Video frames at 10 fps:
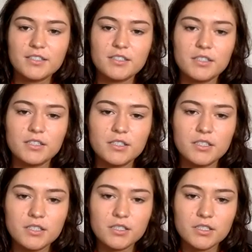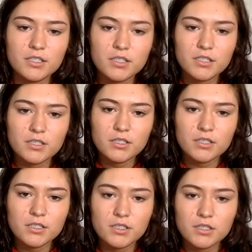
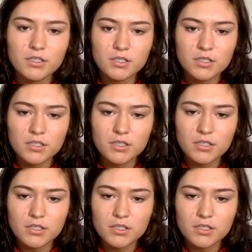(not speaking)